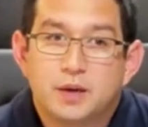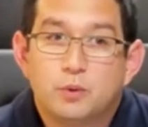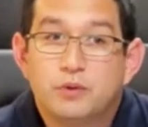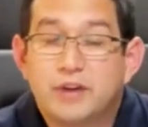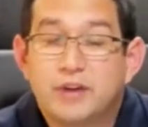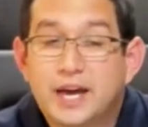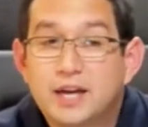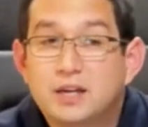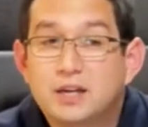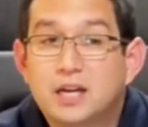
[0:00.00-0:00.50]

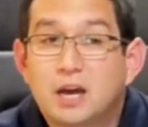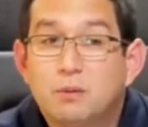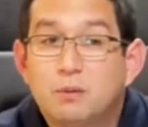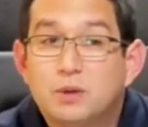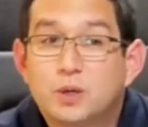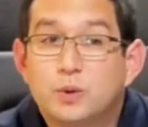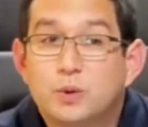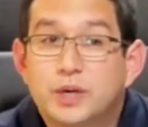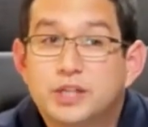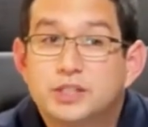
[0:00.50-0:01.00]
We've had a
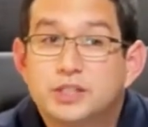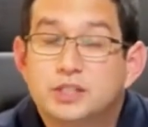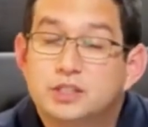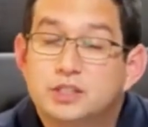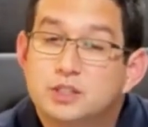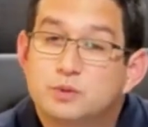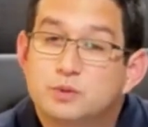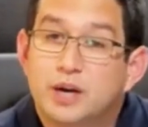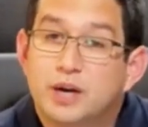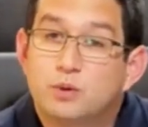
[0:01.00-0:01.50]
couple of
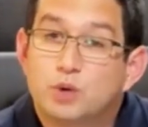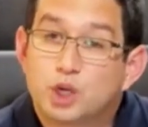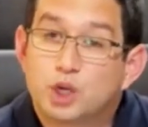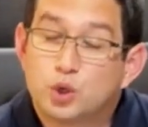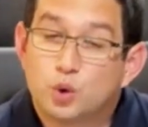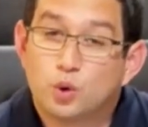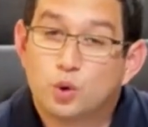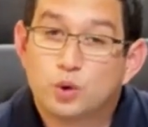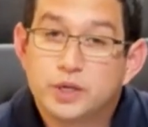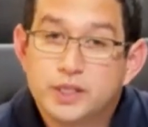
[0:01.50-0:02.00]
questions around
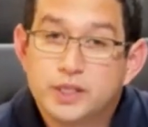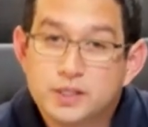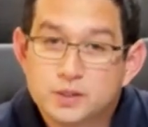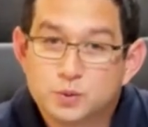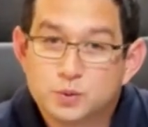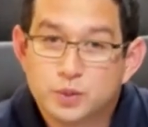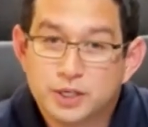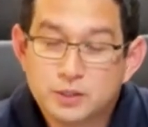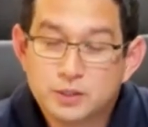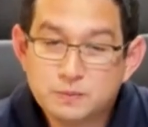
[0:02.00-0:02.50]
recording
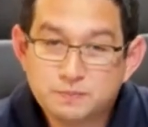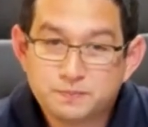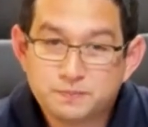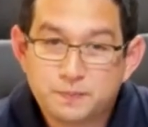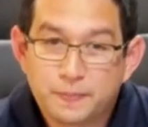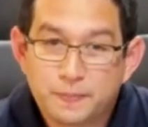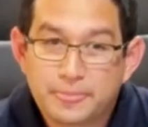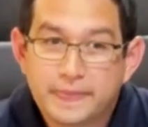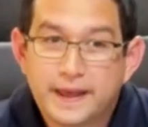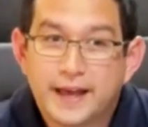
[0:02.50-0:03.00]
as well.